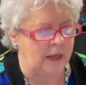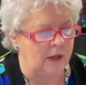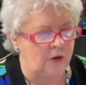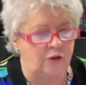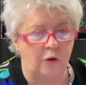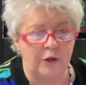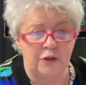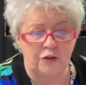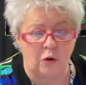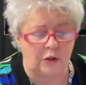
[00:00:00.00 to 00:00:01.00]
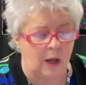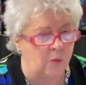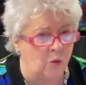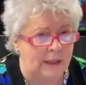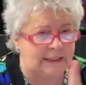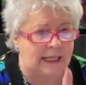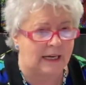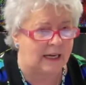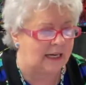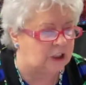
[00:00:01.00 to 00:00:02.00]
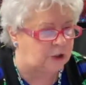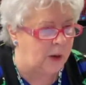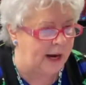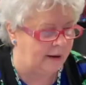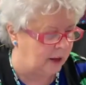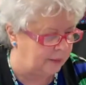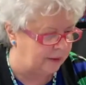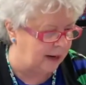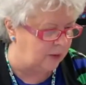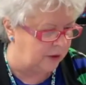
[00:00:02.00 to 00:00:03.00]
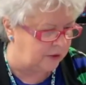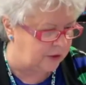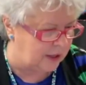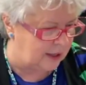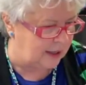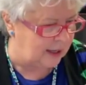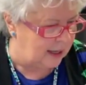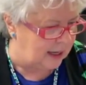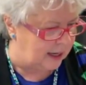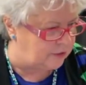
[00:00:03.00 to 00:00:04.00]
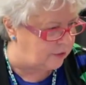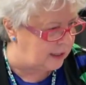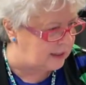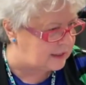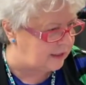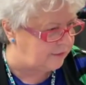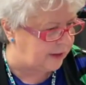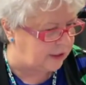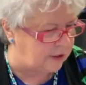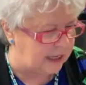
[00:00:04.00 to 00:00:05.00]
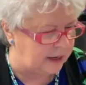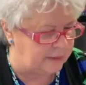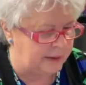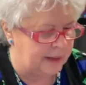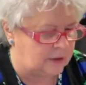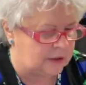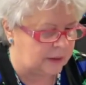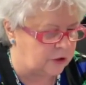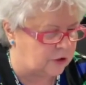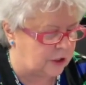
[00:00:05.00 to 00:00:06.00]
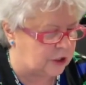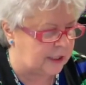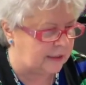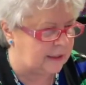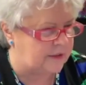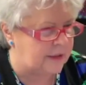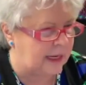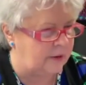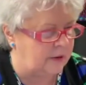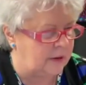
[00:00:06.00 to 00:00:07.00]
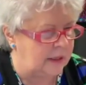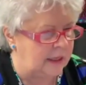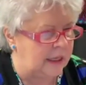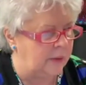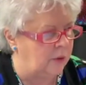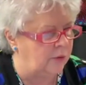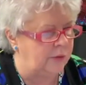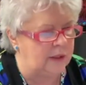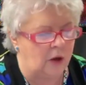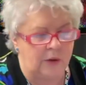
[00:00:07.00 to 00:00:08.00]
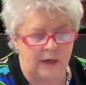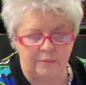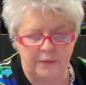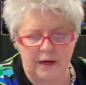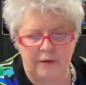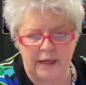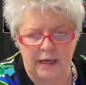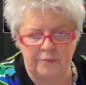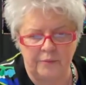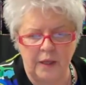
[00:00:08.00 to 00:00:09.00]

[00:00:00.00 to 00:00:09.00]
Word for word: Sorry, just hold on one second. I swear I'll be right with you. I'm trying to see if I can get my mouse. I'm just going to shut this down and we'll reload it up there again.